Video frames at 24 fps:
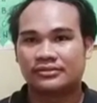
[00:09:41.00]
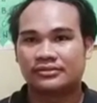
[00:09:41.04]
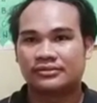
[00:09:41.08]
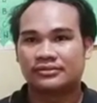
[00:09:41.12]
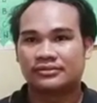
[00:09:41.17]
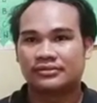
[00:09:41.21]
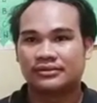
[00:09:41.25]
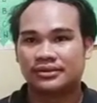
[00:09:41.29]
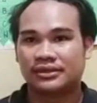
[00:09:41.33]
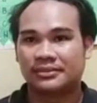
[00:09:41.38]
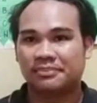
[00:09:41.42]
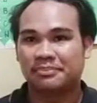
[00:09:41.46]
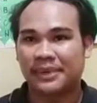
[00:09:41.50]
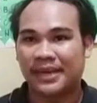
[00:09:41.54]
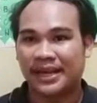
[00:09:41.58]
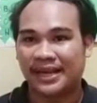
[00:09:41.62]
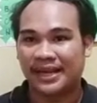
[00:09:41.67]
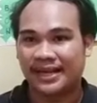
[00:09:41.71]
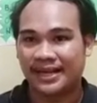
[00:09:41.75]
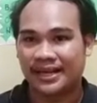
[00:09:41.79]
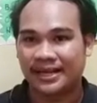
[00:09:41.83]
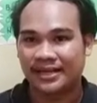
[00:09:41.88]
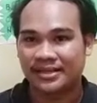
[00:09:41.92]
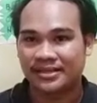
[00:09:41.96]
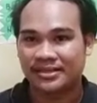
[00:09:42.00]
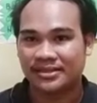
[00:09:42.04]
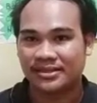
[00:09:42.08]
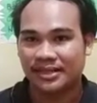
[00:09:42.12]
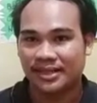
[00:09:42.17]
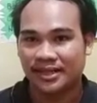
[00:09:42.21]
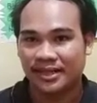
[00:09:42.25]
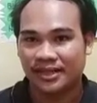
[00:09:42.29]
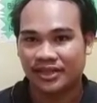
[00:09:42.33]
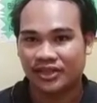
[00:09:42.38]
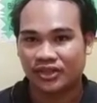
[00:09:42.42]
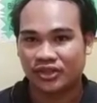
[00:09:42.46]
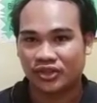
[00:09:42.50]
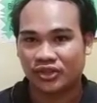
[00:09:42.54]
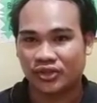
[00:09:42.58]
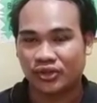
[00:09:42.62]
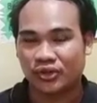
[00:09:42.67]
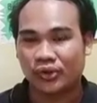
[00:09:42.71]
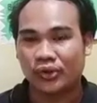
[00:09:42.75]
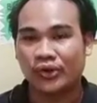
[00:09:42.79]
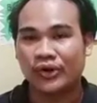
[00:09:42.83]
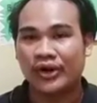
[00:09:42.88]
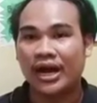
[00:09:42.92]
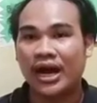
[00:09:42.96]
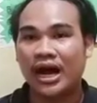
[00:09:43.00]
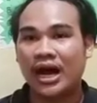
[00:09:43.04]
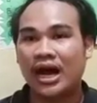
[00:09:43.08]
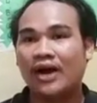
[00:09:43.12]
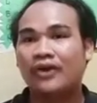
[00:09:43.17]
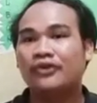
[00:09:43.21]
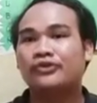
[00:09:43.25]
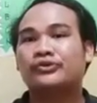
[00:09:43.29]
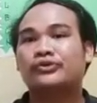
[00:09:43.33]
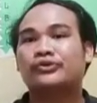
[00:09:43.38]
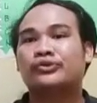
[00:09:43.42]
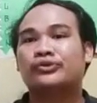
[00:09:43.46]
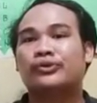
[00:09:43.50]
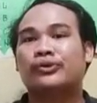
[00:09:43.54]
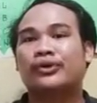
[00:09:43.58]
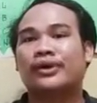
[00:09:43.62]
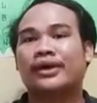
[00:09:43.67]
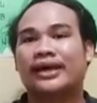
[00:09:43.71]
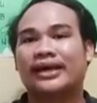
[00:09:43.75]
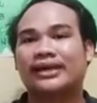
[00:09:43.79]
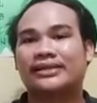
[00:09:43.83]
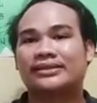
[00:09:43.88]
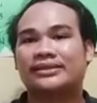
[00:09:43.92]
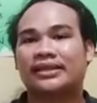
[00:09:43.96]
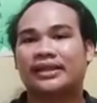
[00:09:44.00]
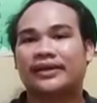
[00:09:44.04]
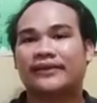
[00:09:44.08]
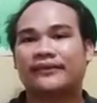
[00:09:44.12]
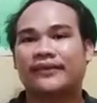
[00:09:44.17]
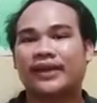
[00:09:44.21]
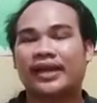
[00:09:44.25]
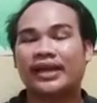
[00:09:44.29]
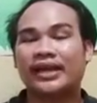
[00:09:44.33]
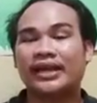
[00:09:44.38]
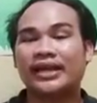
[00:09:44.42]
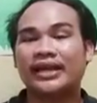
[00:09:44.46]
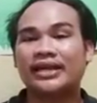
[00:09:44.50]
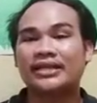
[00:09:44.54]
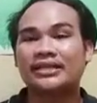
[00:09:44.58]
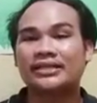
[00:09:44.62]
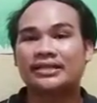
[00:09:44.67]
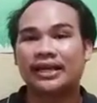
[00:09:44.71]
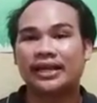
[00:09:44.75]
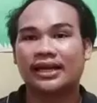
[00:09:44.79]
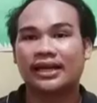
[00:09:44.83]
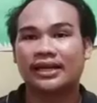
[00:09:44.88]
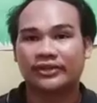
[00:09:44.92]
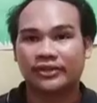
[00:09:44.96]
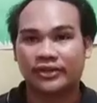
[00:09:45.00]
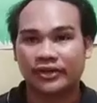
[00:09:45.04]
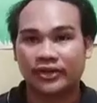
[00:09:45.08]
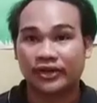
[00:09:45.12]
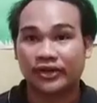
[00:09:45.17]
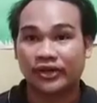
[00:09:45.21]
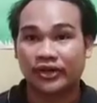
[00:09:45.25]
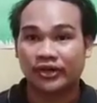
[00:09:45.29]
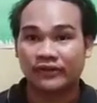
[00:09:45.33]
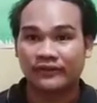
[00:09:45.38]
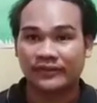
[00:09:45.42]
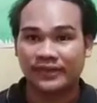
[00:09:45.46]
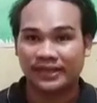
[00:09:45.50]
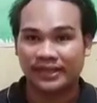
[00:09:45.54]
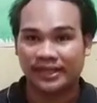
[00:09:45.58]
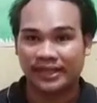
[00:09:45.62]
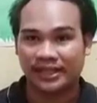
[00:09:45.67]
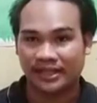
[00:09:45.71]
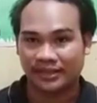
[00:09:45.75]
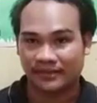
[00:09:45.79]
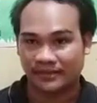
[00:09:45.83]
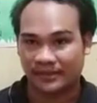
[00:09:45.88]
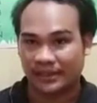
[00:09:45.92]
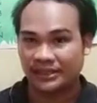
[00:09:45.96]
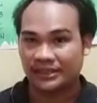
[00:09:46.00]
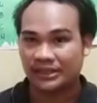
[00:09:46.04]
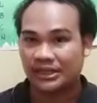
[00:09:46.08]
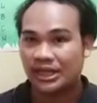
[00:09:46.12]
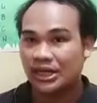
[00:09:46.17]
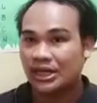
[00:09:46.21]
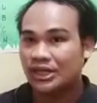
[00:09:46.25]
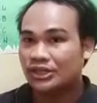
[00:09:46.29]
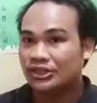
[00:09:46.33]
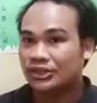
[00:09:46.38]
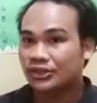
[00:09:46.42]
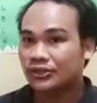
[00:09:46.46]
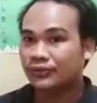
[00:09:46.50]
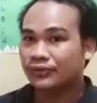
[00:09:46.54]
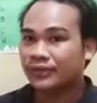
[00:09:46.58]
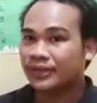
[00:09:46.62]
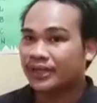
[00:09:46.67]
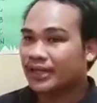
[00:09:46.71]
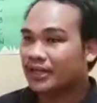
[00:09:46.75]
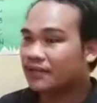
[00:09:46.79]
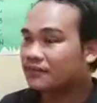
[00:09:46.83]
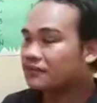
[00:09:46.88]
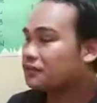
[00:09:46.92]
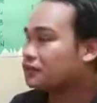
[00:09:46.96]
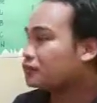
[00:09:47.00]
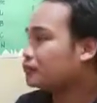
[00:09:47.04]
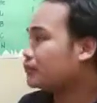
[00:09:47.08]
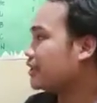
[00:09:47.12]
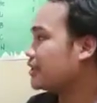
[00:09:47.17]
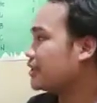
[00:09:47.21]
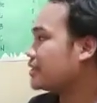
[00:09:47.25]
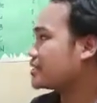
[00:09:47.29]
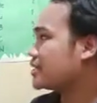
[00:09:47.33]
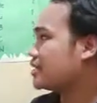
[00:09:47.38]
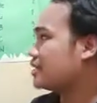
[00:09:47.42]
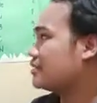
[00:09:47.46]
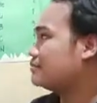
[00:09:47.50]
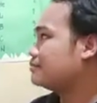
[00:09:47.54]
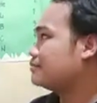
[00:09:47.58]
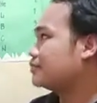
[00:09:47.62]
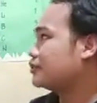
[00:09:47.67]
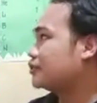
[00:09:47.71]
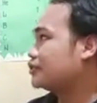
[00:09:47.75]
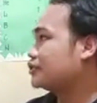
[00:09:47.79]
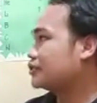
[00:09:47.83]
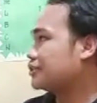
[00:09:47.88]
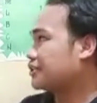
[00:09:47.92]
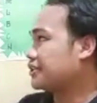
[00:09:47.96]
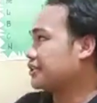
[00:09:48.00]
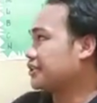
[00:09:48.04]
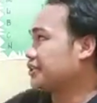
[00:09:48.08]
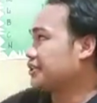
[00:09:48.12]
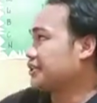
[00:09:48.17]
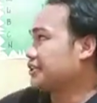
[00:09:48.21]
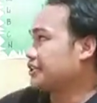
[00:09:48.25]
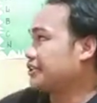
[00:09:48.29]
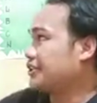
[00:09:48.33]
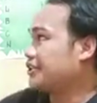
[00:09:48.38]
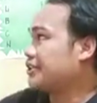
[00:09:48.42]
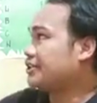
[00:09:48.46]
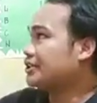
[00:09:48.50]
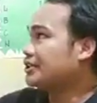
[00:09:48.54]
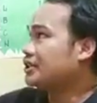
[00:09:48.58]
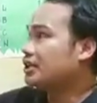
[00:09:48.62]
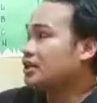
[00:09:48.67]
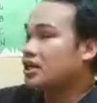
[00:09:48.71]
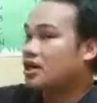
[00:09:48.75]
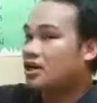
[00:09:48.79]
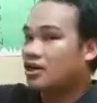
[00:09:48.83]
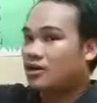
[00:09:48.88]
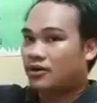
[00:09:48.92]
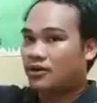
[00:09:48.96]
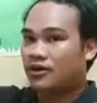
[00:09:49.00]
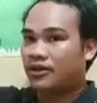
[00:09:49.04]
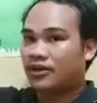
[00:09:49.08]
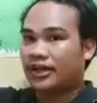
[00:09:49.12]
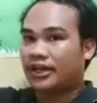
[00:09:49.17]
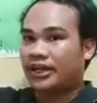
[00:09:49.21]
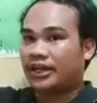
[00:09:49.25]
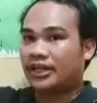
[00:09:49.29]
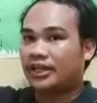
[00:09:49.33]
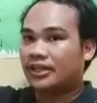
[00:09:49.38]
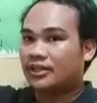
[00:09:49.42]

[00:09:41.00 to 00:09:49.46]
the valence electron, or how to get the valence electron of an element. So we have 2 examples here. Okay,